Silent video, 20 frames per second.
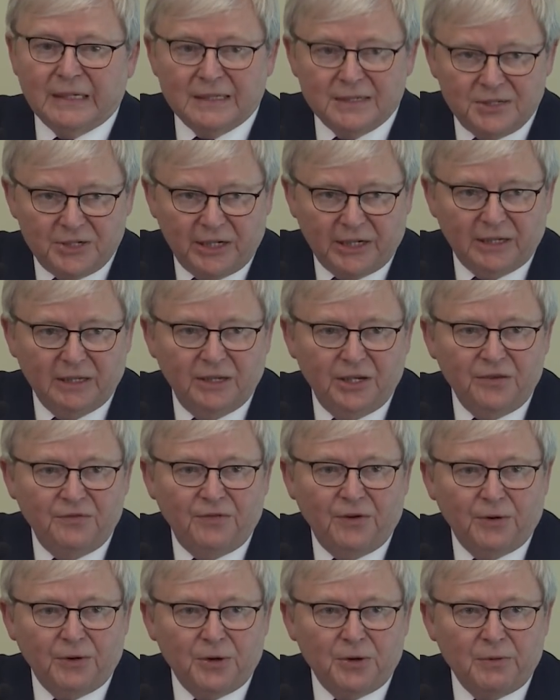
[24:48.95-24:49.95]
Secondly,
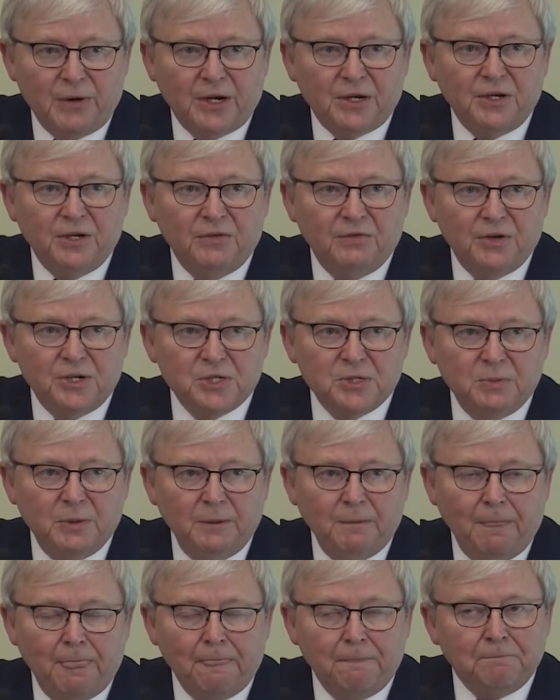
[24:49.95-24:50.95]
foreign direct
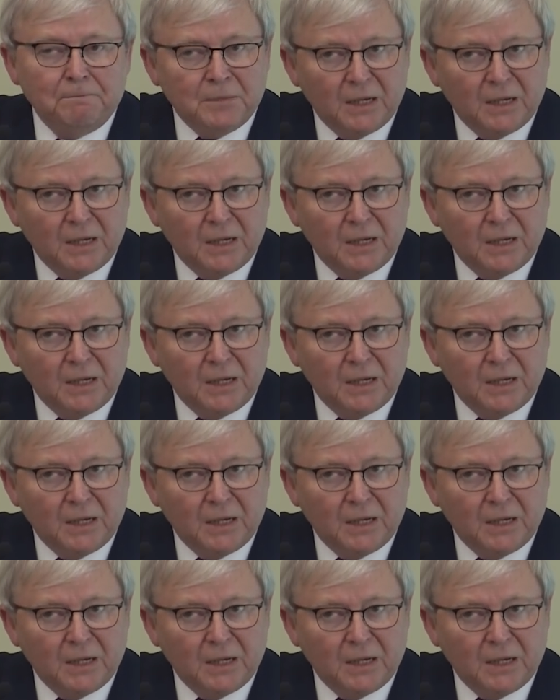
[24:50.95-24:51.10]
investment.